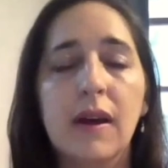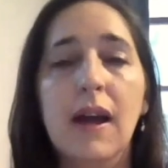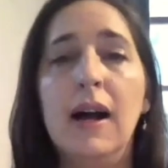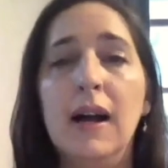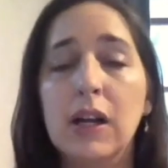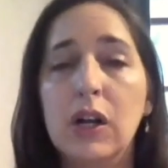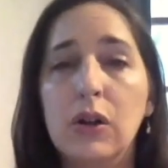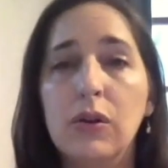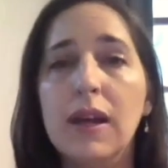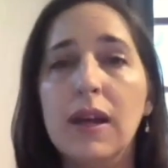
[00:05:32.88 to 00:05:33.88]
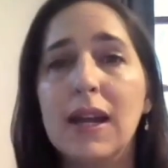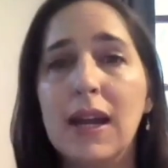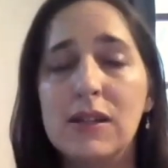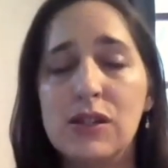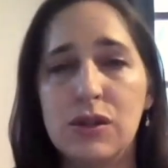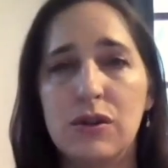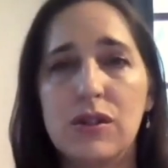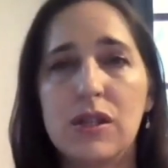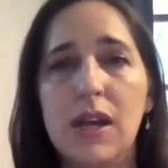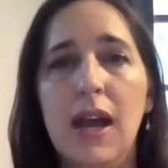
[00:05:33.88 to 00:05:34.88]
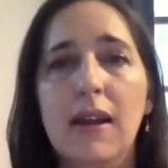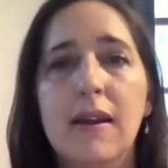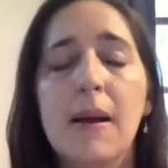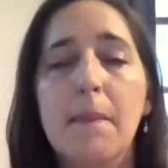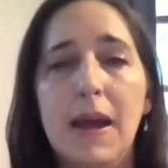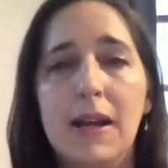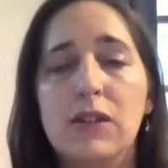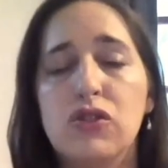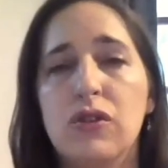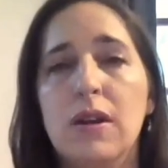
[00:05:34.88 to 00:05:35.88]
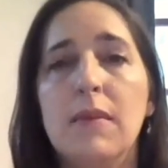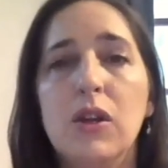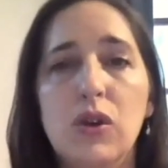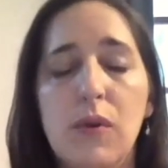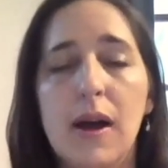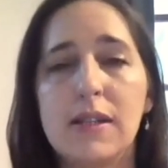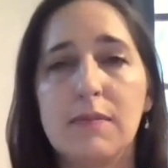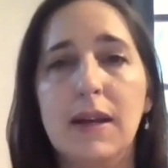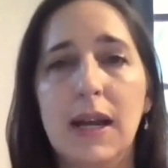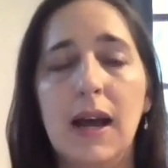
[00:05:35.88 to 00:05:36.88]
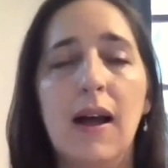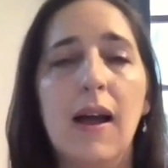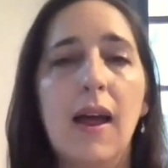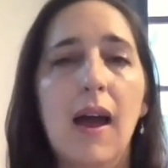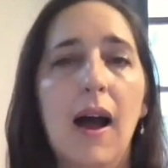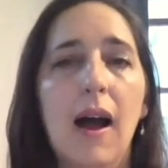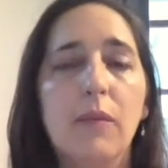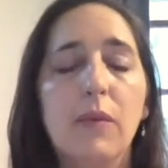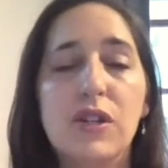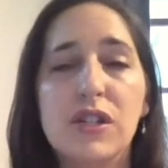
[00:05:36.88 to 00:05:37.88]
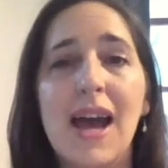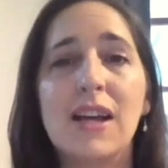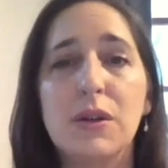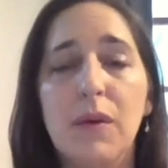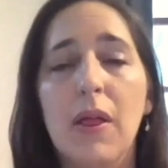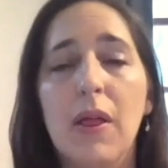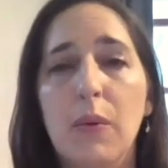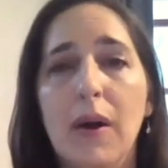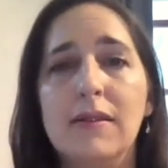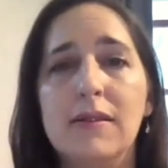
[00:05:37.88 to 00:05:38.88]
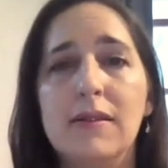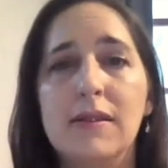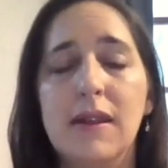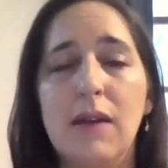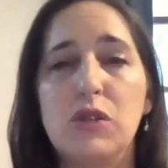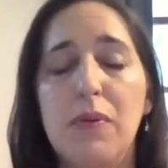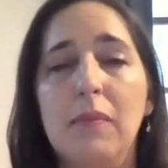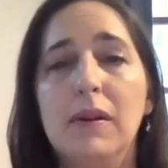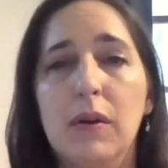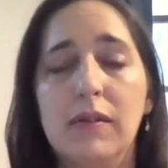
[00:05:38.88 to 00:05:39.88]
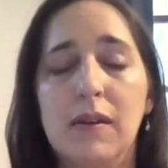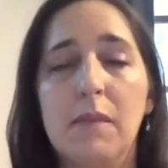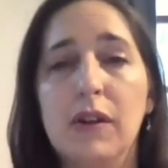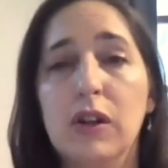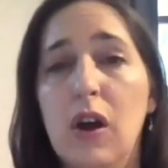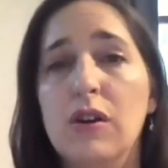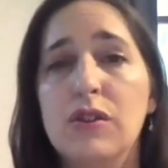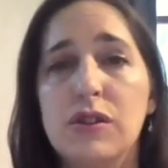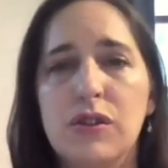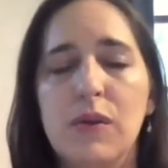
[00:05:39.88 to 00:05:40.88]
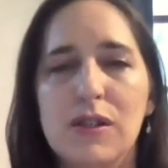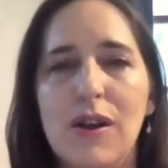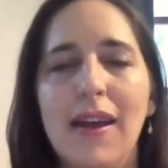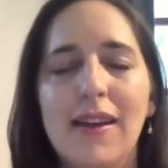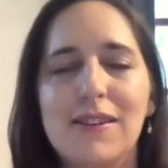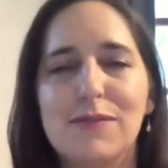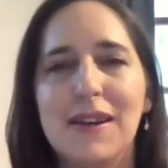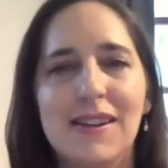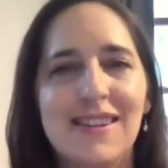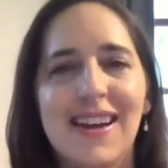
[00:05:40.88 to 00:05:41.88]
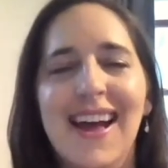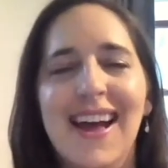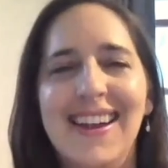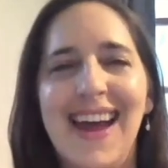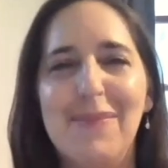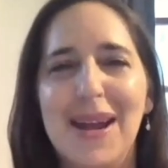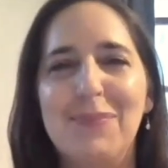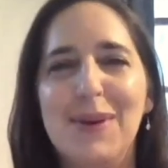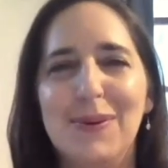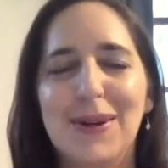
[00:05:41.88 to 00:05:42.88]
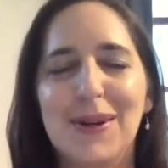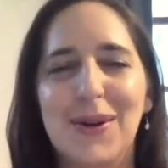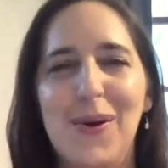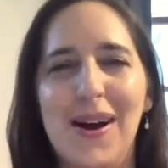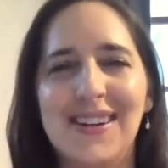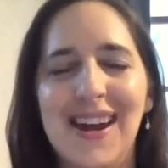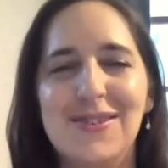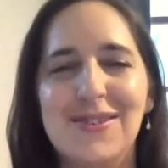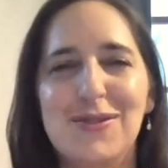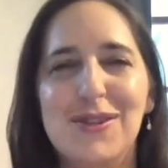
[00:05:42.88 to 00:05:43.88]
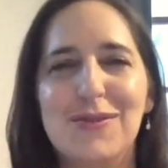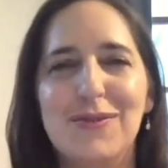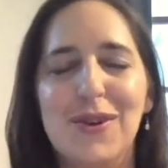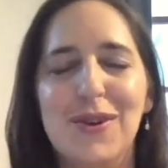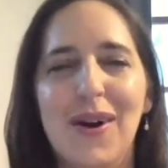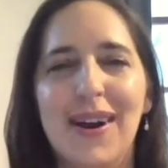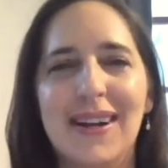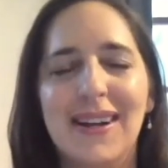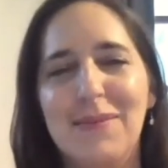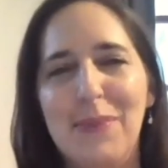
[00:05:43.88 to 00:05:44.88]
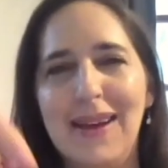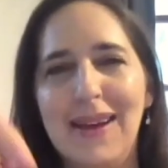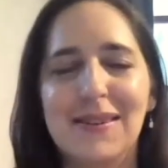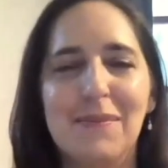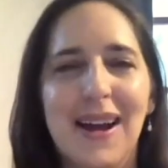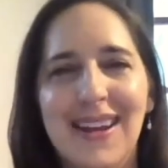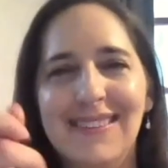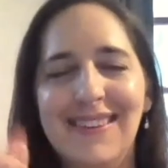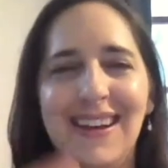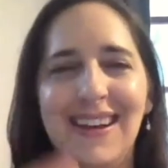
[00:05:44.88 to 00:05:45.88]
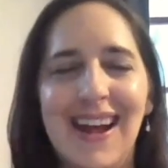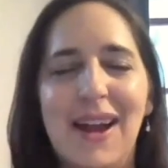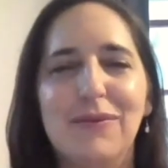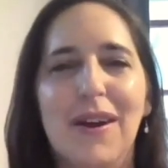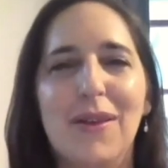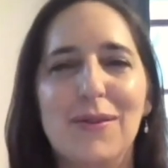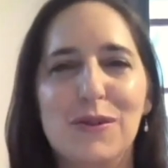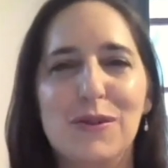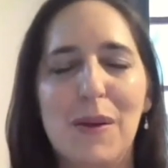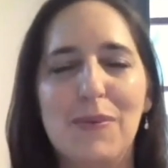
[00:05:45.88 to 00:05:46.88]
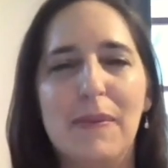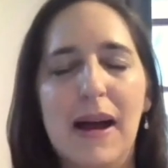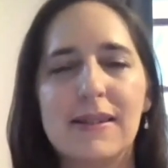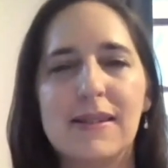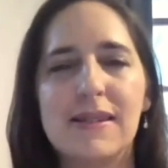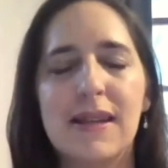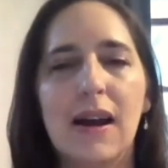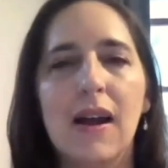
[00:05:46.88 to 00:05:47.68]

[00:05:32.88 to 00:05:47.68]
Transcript: including an insert in mainstream U.S. media, which is actually one of the ways they reach probably what some of their largest U.S. audience, because not many people are going to walk down the streets of New York and pay some money and take it out of one of the newspaper boxes there.